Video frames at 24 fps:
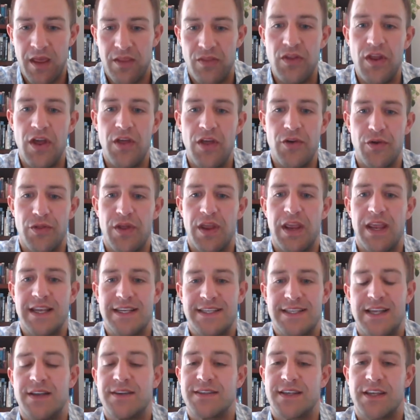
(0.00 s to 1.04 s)
The other thing
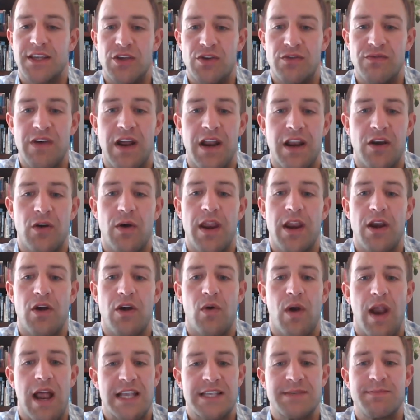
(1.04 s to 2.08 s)
it sounds like you've got a great
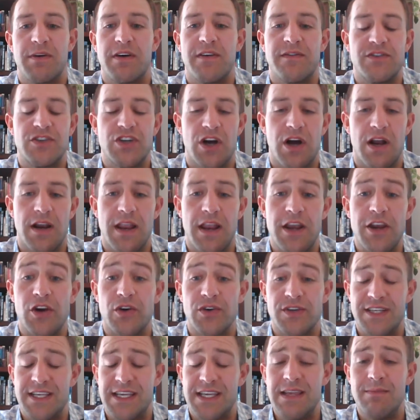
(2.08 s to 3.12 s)
grasp of, Jon, and
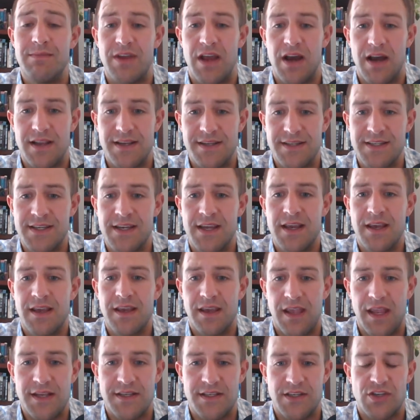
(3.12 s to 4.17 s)
your team does,
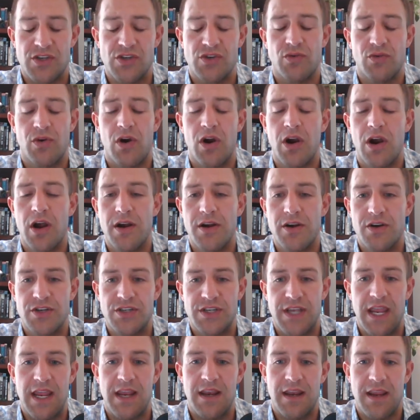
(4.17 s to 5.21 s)
is a strong
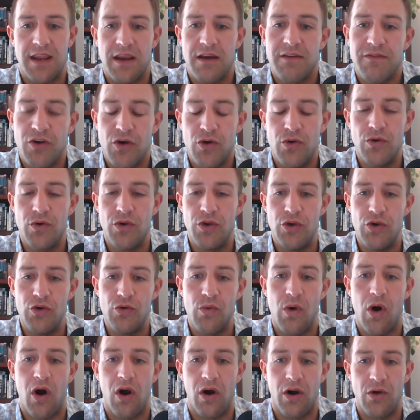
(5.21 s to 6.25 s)
understanding of who
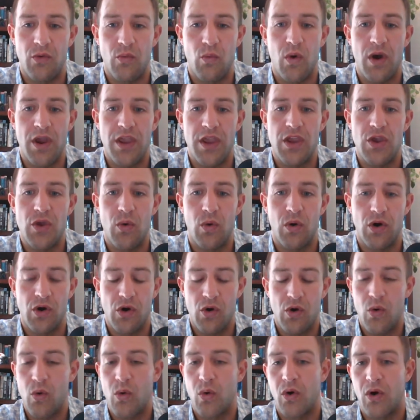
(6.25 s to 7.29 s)
you are and what your
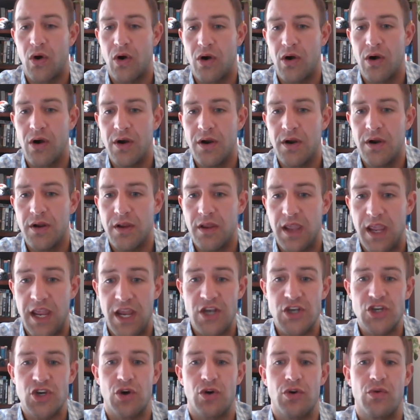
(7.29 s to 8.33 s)
core
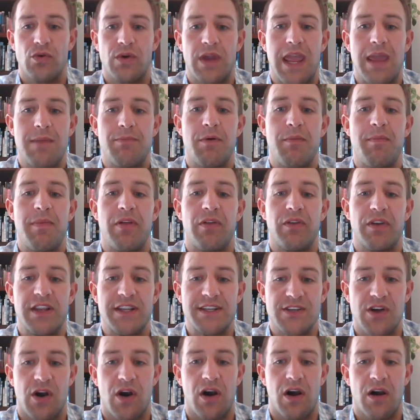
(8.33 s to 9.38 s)
internal
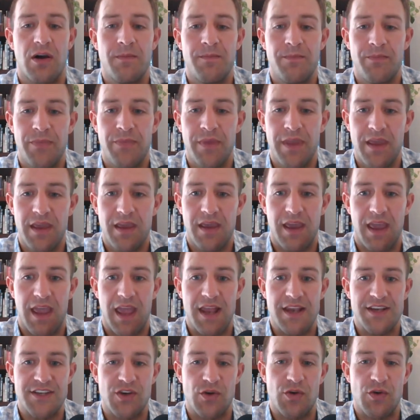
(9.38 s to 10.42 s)
capabilities are.
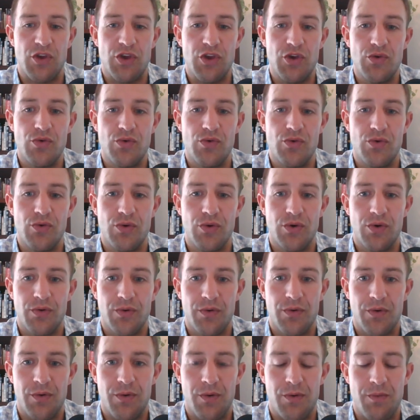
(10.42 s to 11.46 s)
And so you,
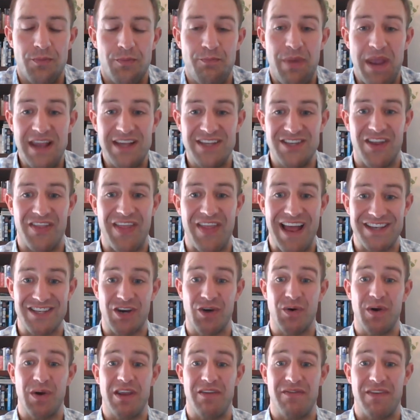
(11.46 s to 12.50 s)
based on that
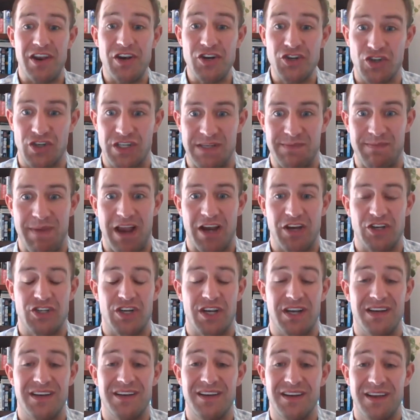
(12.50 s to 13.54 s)
degree of
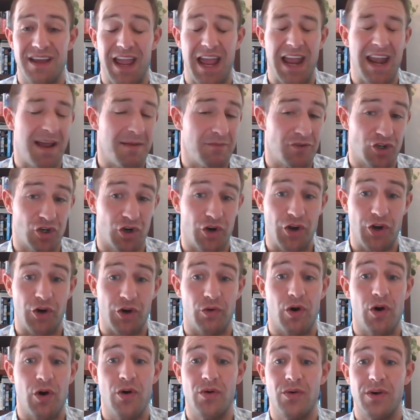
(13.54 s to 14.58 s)
introspection, and I'm sure
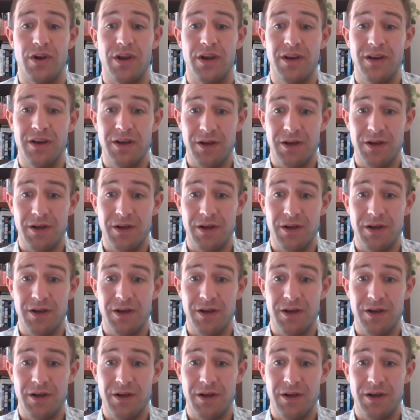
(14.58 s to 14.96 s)
your own